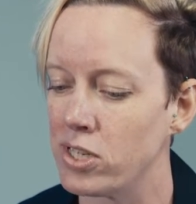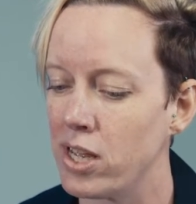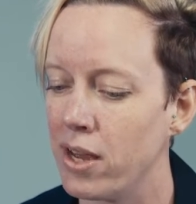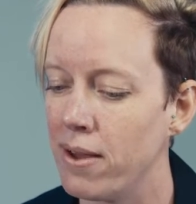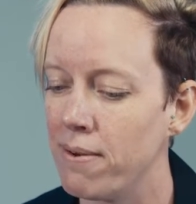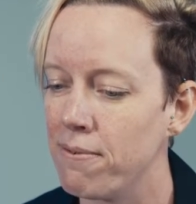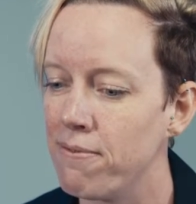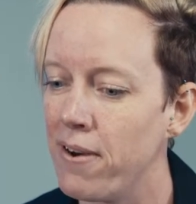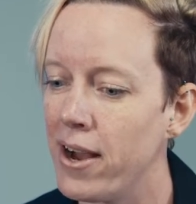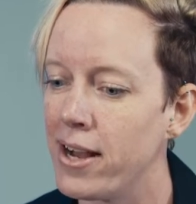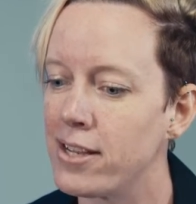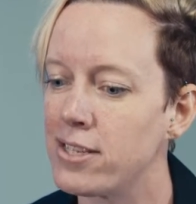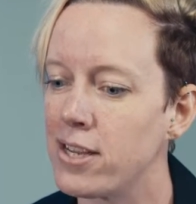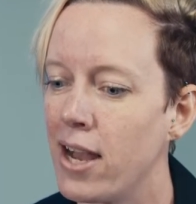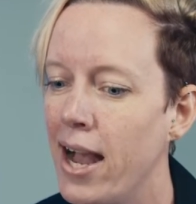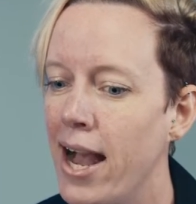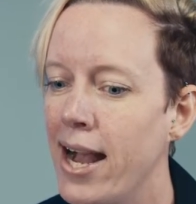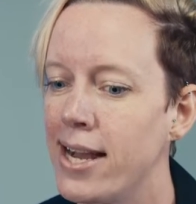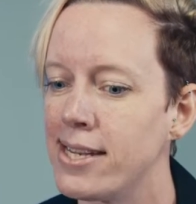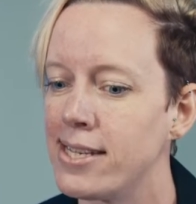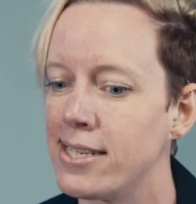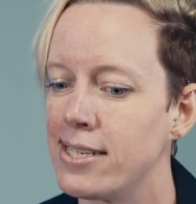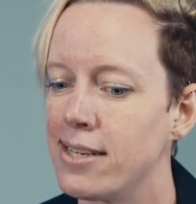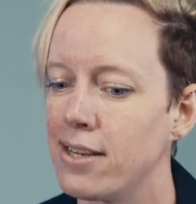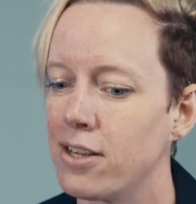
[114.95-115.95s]
So in fact, I
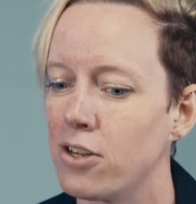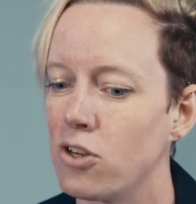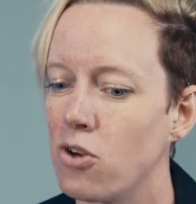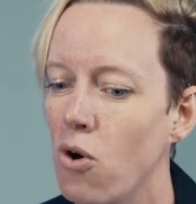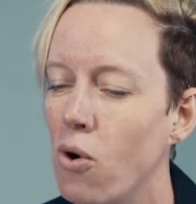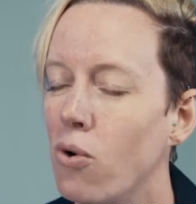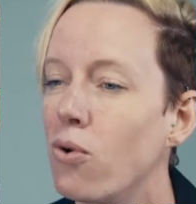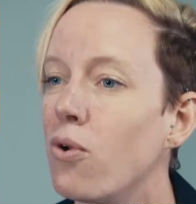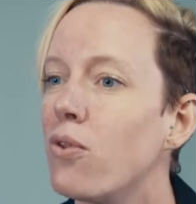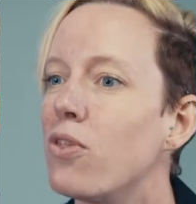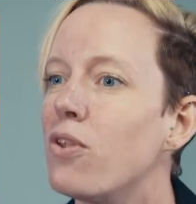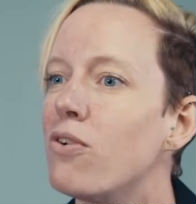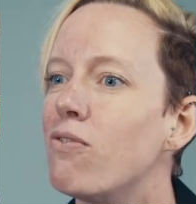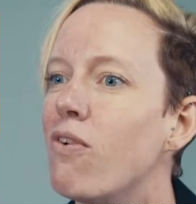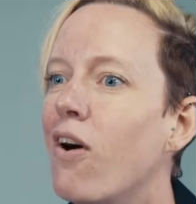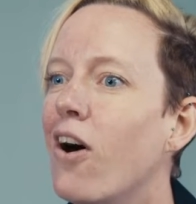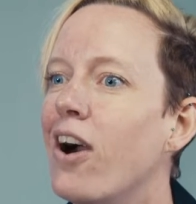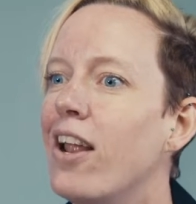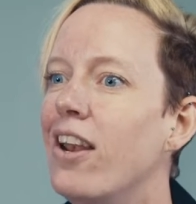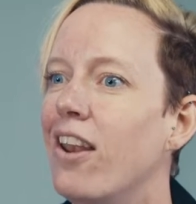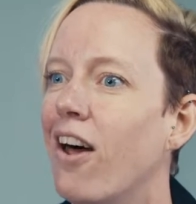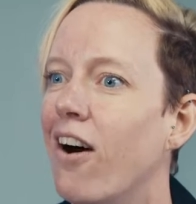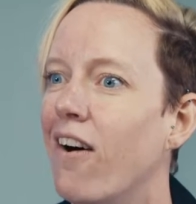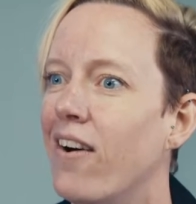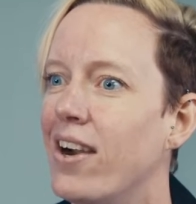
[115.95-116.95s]
had gone on the
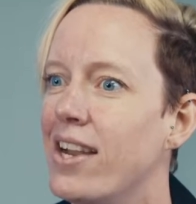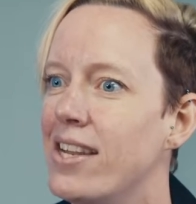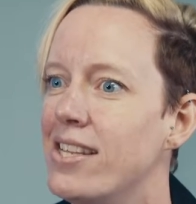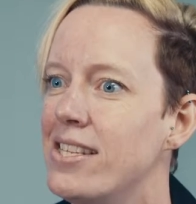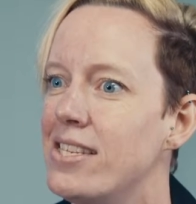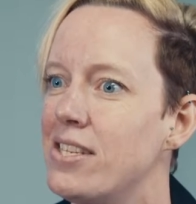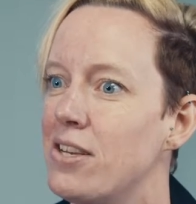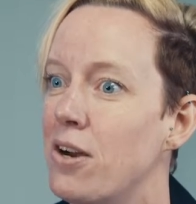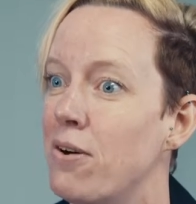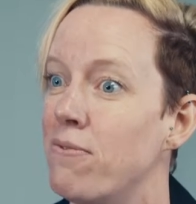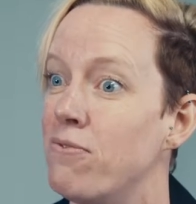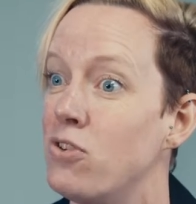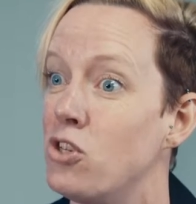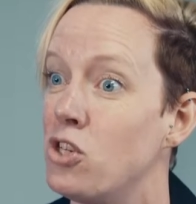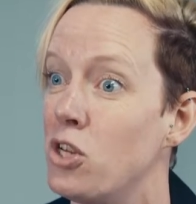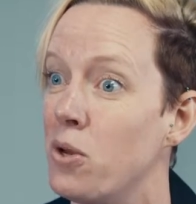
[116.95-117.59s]
right lines of